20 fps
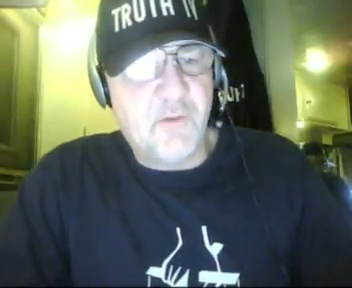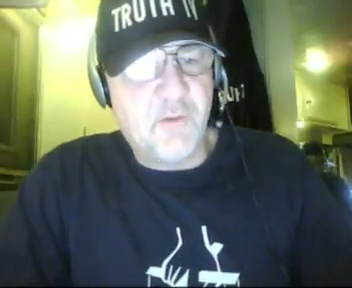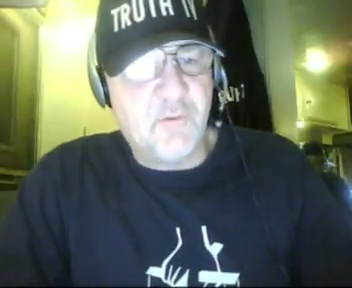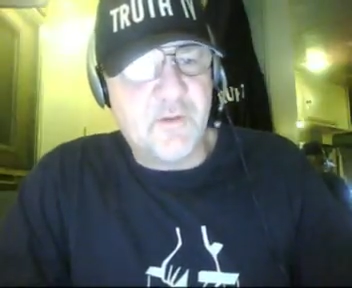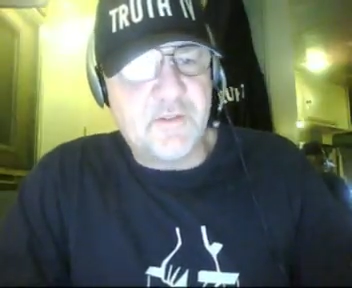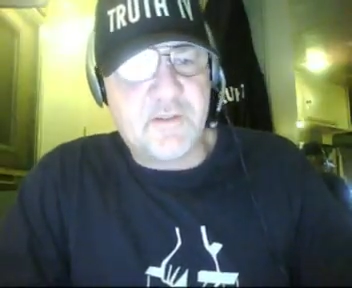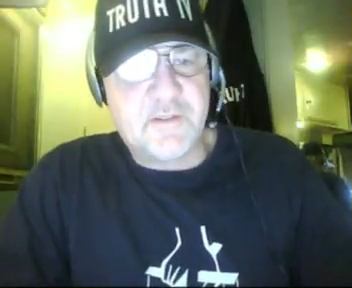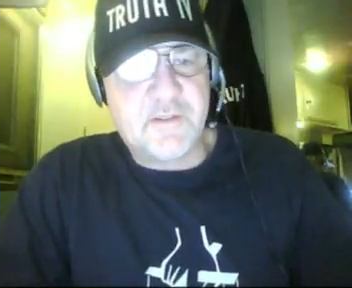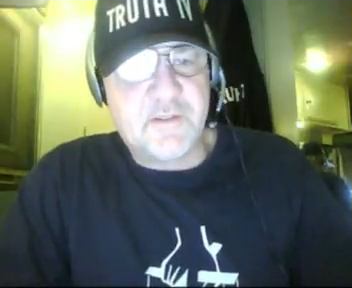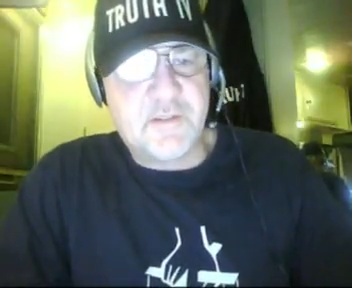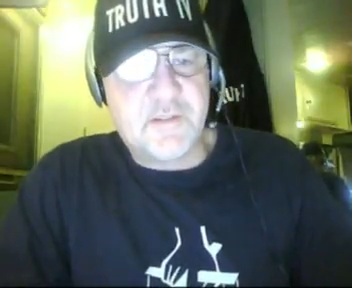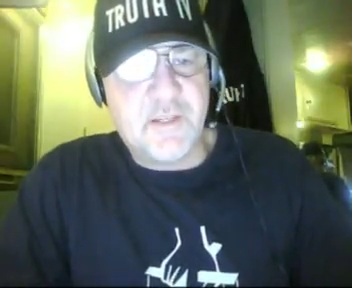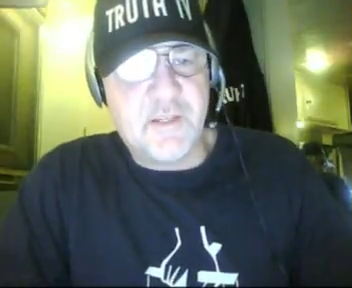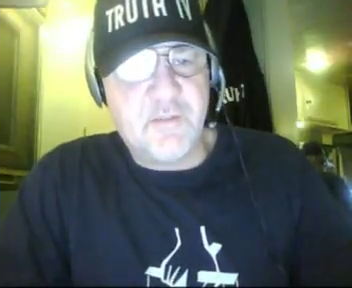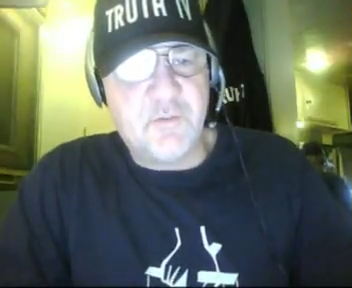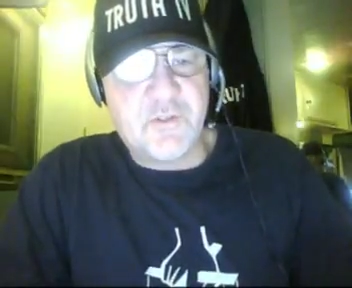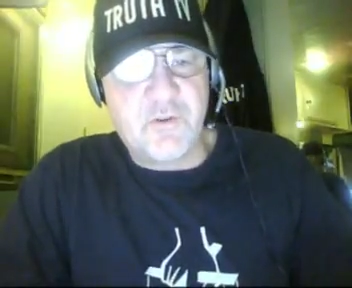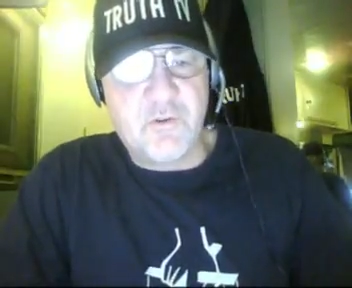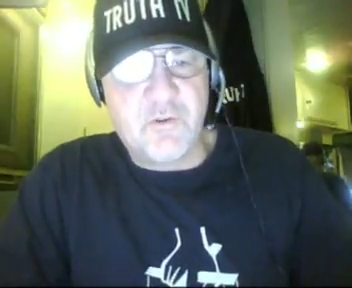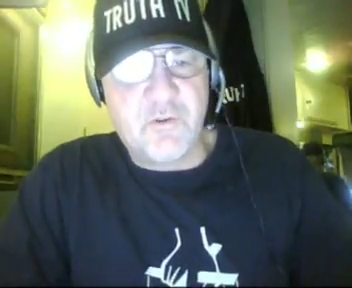When the fire
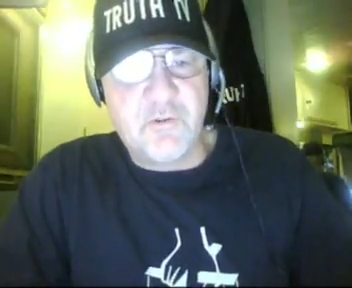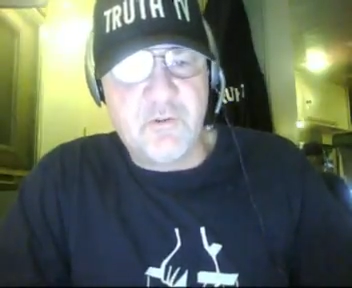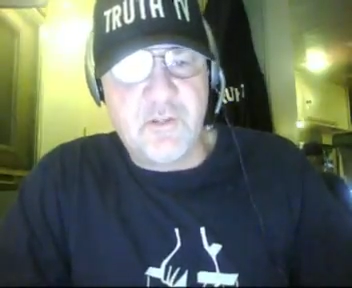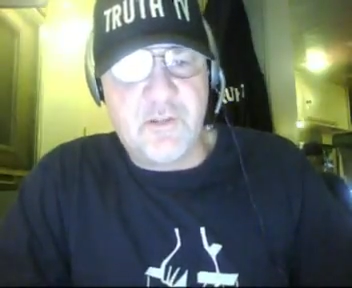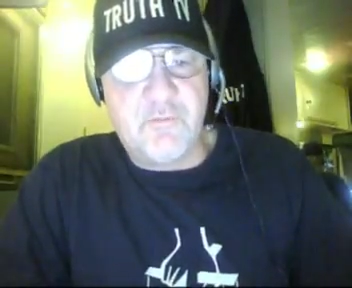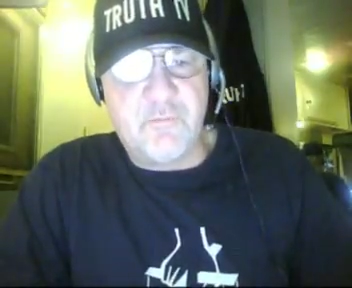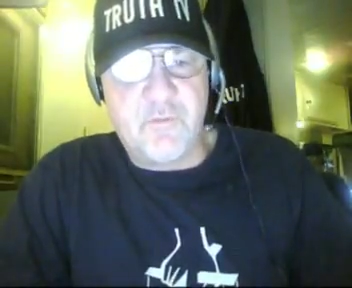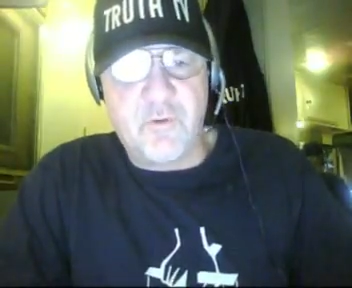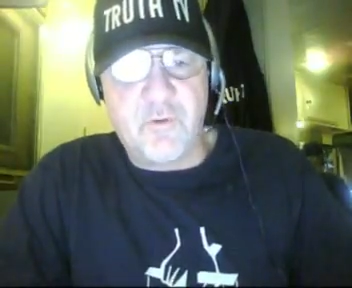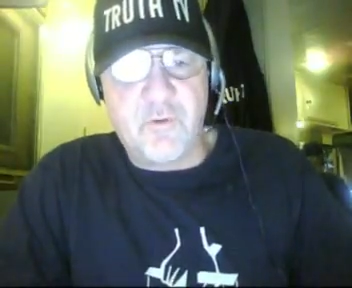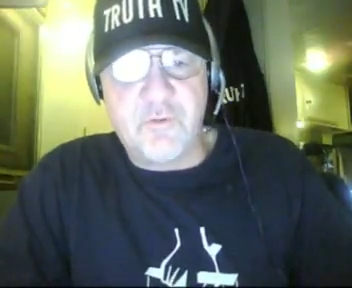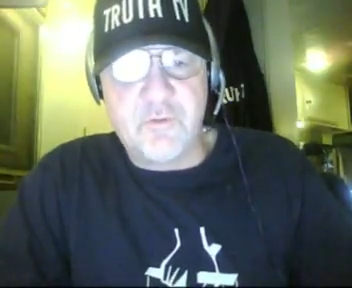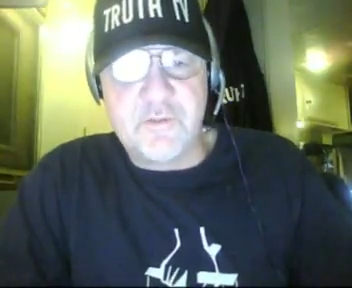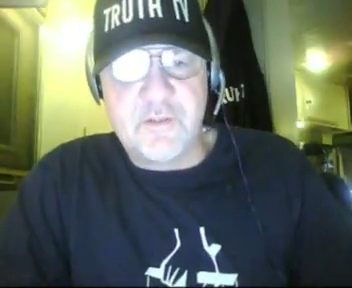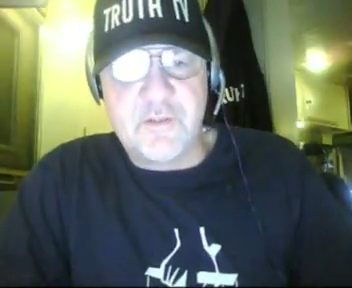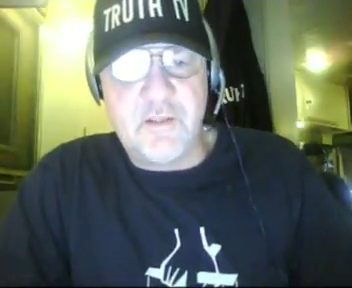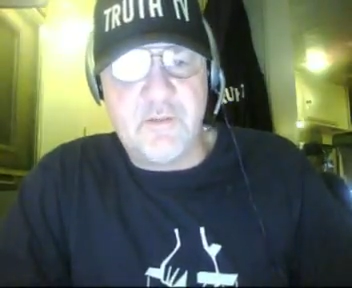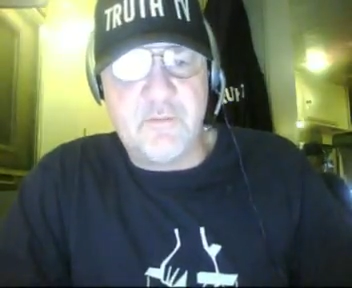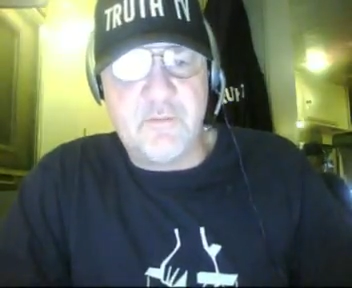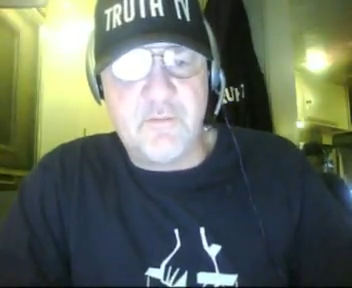was extinguished
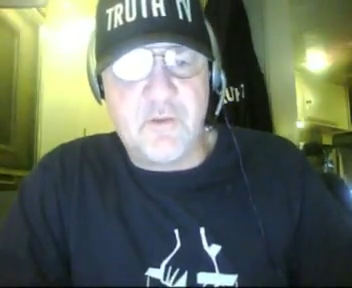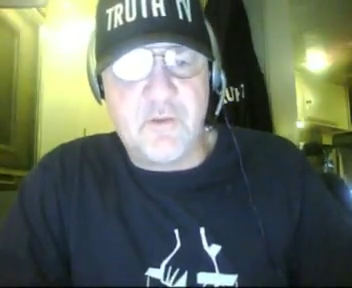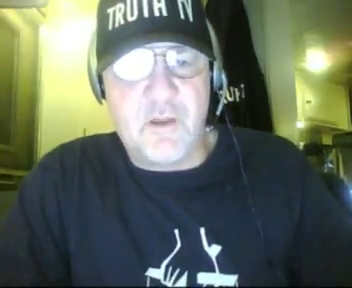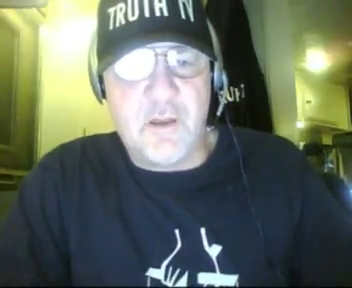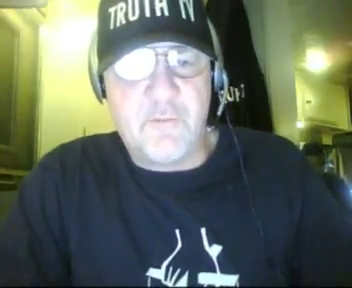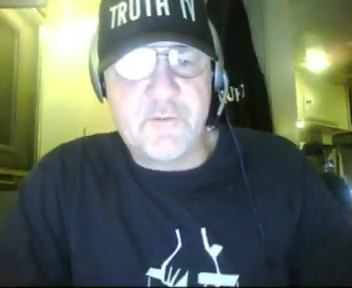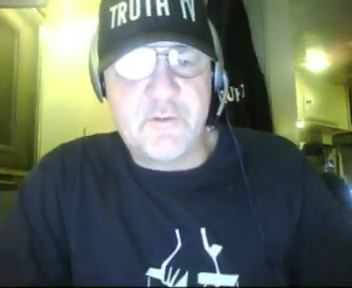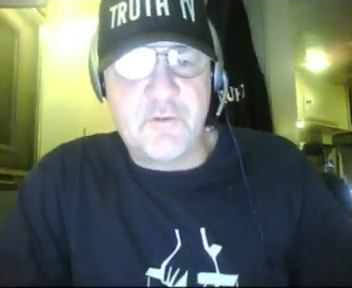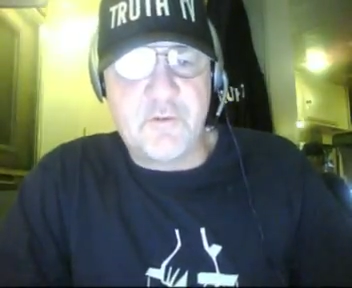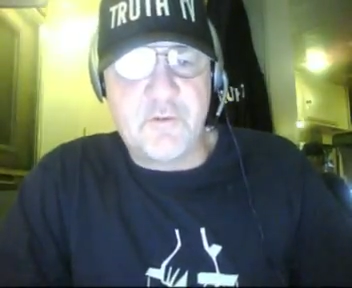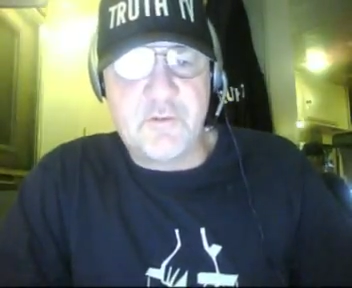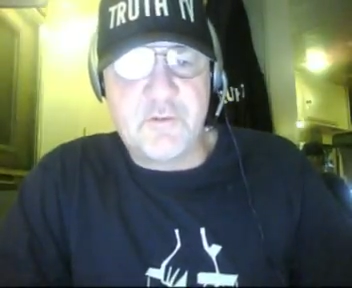early Thursday,